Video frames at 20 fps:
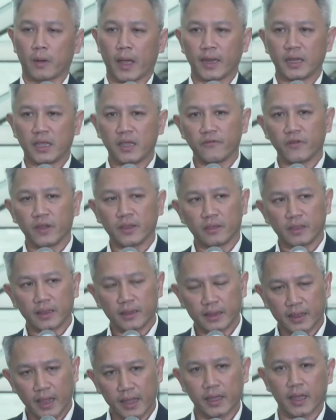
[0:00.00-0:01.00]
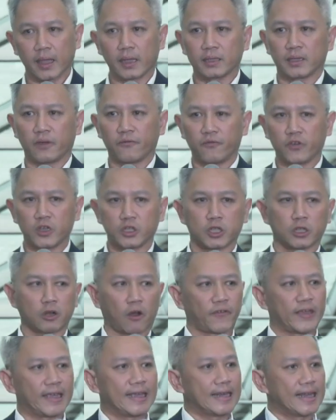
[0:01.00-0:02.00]
and even thinking the vision
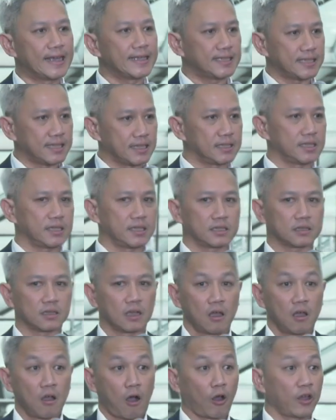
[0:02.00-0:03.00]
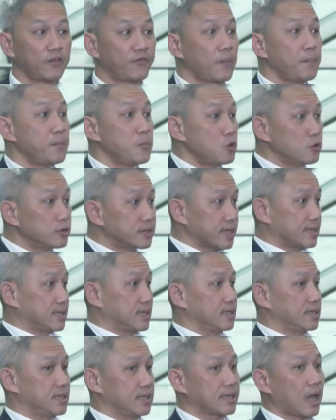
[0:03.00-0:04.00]
of healing cities or even music
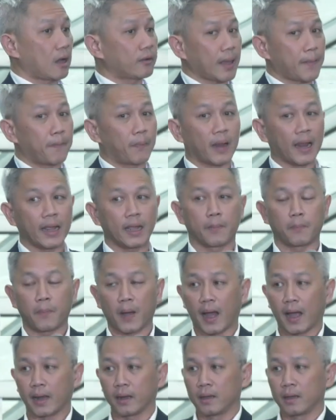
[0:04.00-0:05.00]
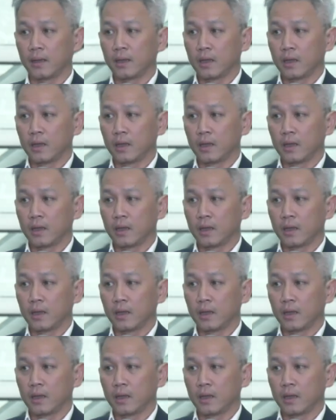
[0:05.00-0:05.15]
cities, how they play a part